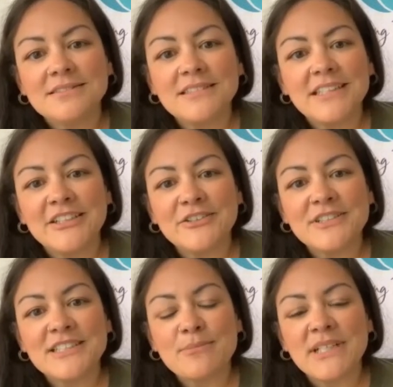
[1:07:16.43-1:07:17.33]

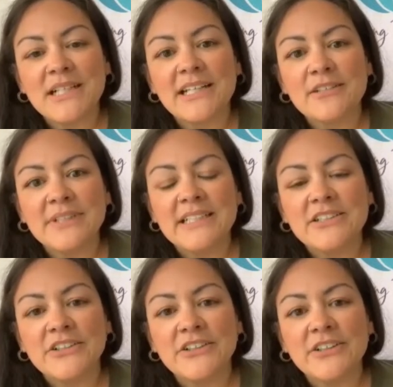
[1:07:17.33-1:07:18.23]
it's something I can read to
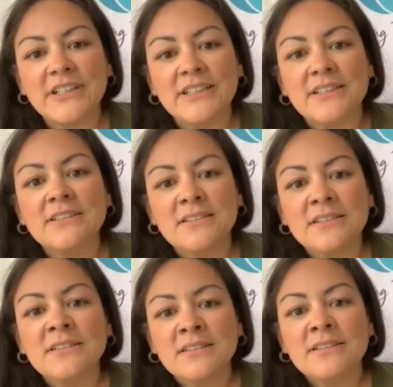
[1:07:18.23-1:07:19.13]
her
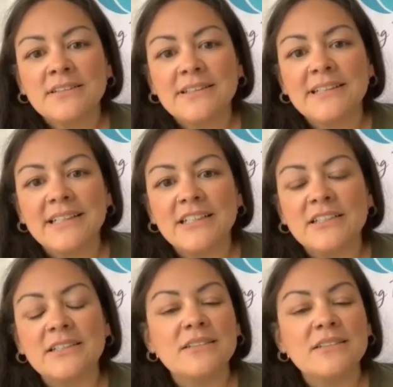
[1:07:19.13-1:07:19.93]
and